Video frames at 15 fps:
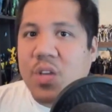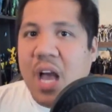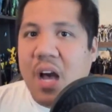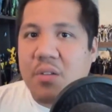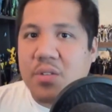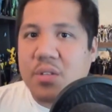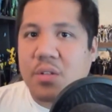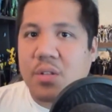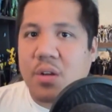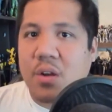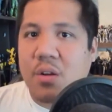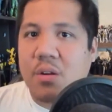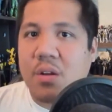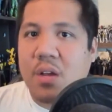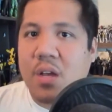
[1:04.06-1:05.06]

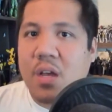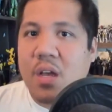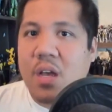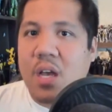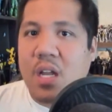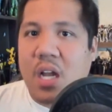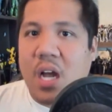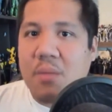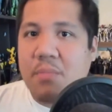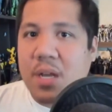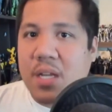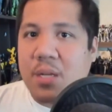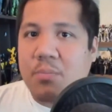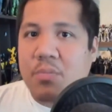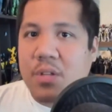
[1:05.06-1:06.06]
counselor, and I
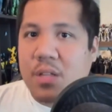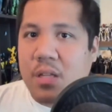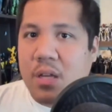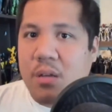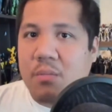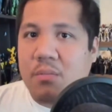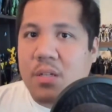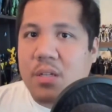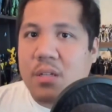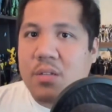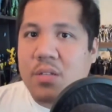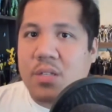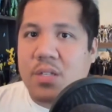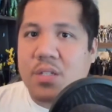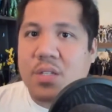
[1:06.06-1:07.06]
met up with him
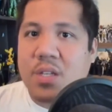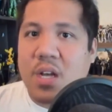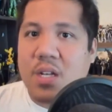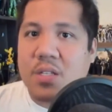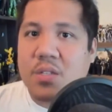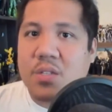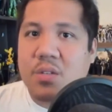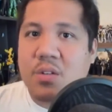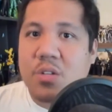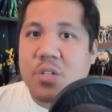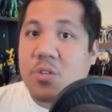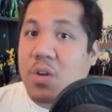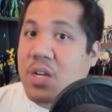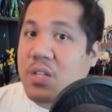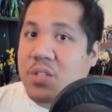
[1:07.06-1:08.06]
to discuss
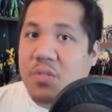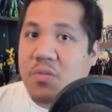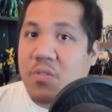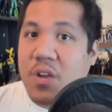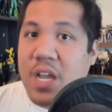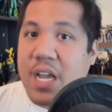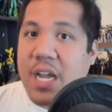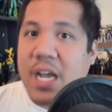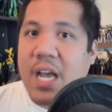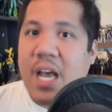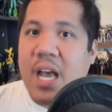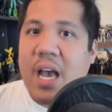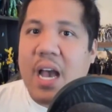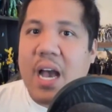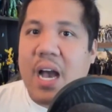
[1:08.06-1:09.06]
transferring
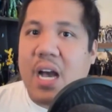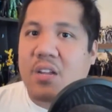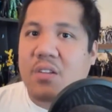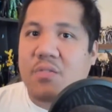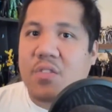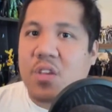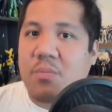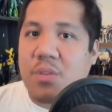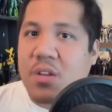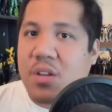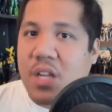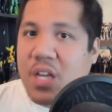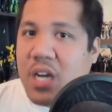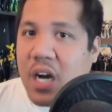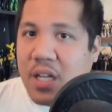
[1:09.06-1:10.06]
out of
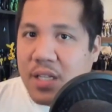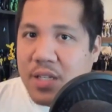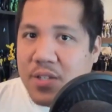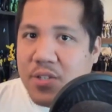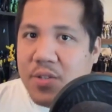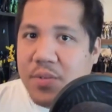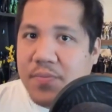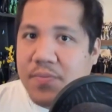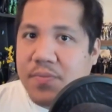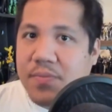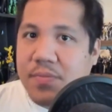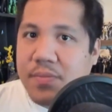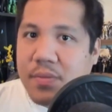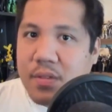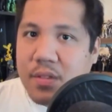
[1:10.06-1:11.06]
community college.
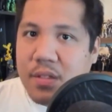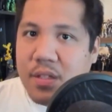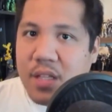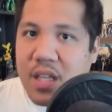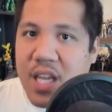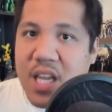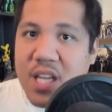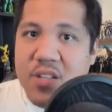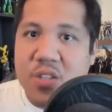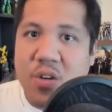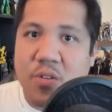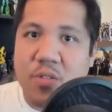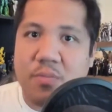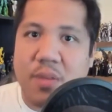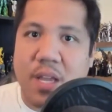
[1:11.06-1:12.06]
He
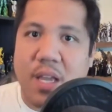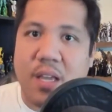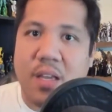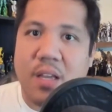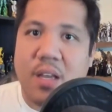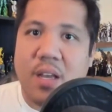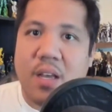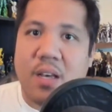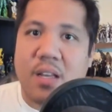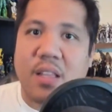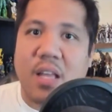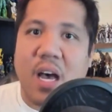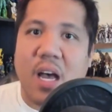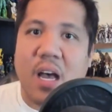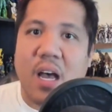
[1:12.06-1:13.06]
told me
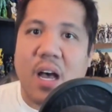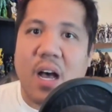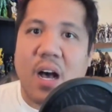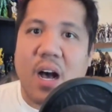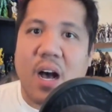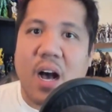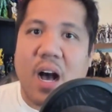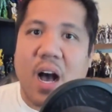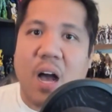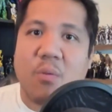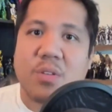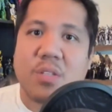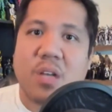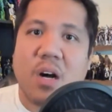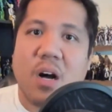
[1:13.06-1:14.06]
that I
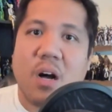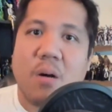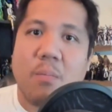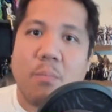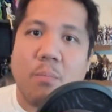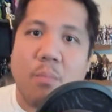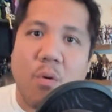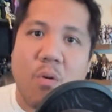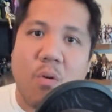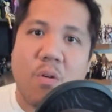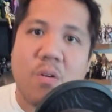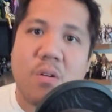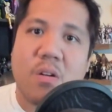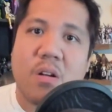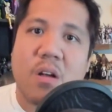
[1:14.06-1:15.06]
was
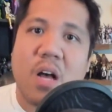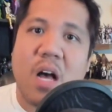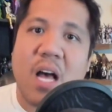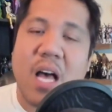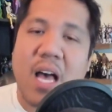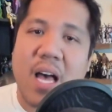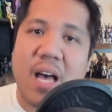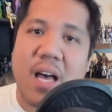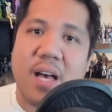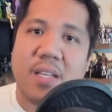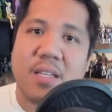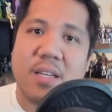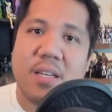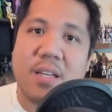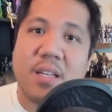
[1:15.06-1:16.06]
more
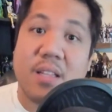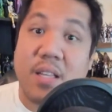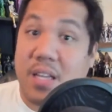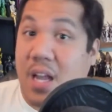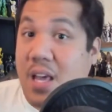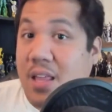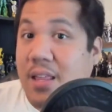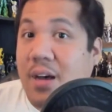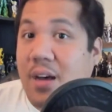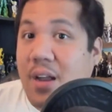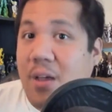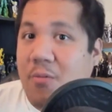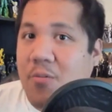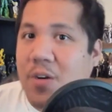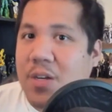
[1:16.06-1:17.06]
ahead than I thought
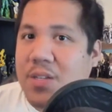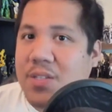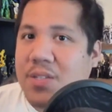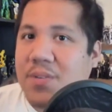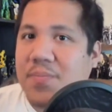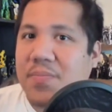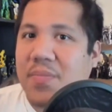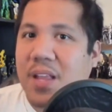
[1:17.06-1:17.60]
I was.